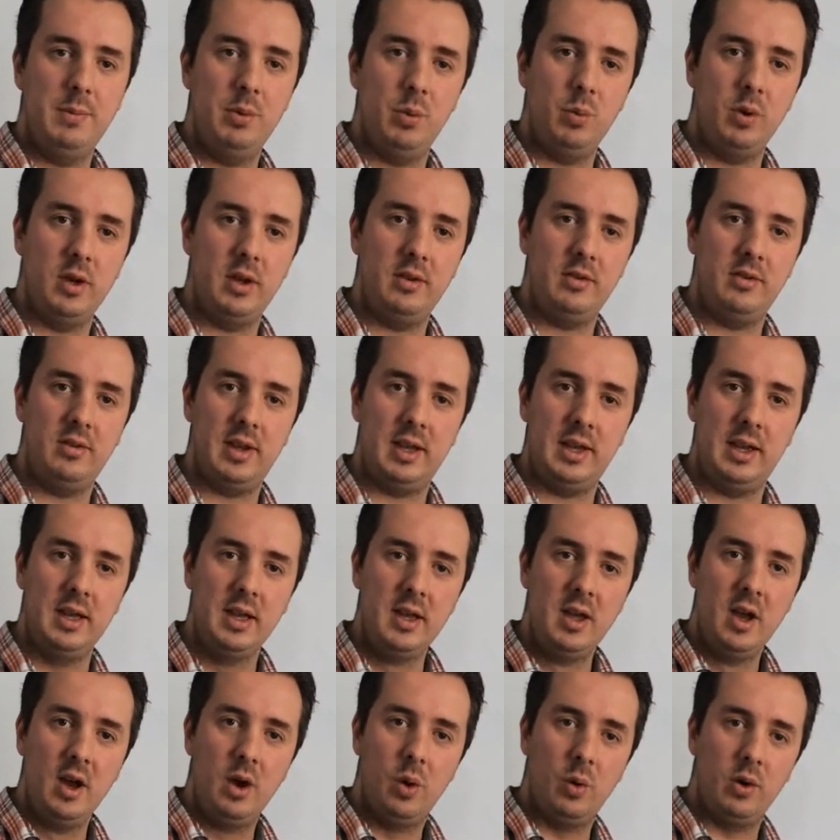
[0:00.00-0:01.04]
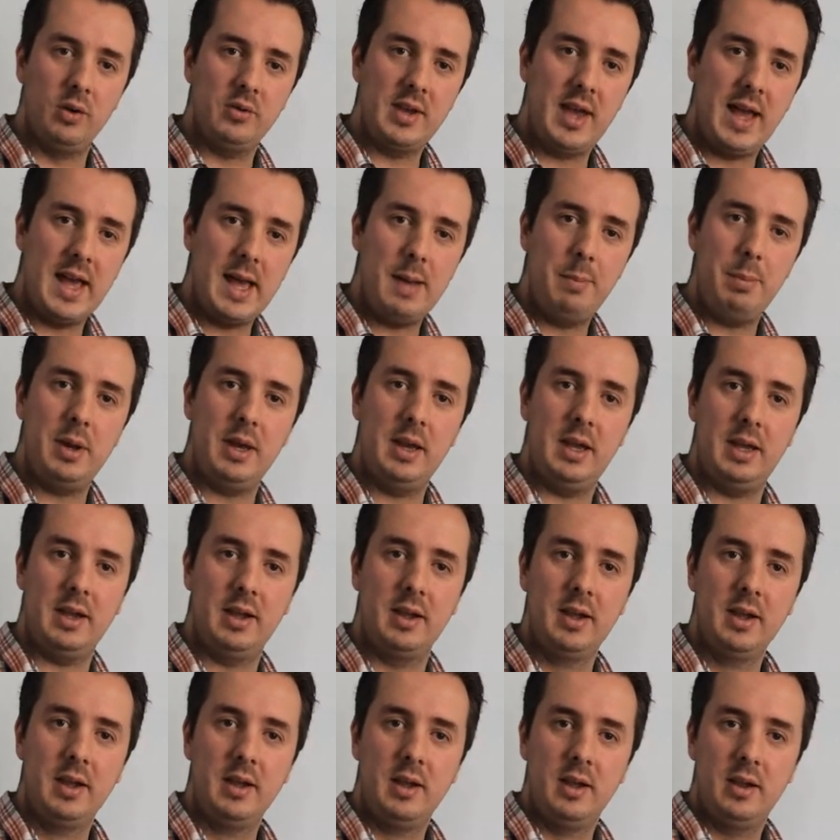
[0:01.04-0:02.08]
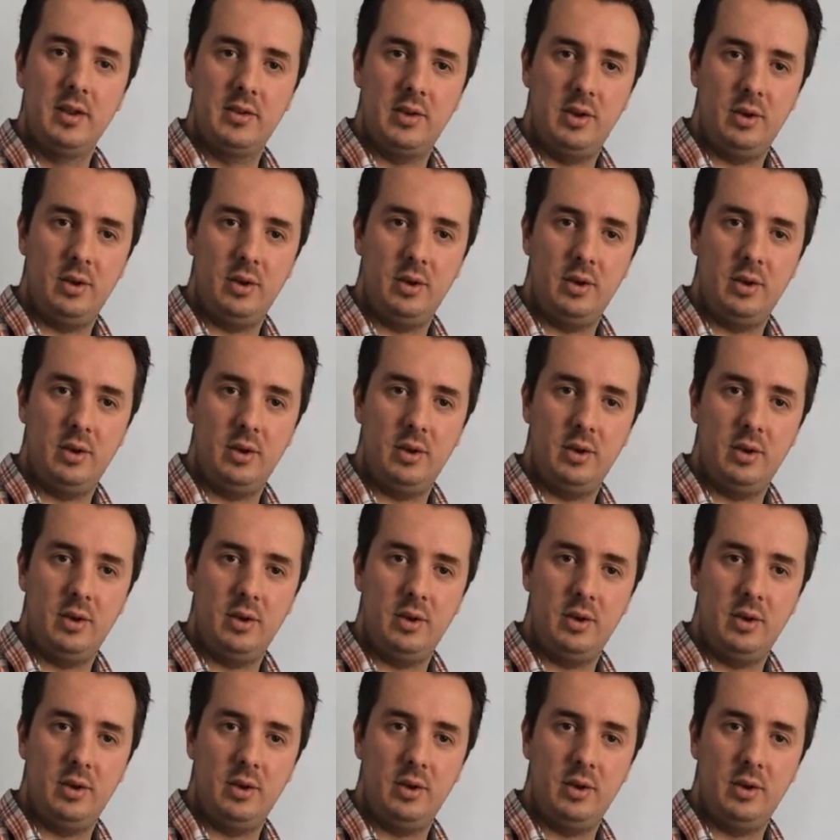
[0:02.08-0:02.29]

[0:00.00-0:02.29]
People want to see what's happening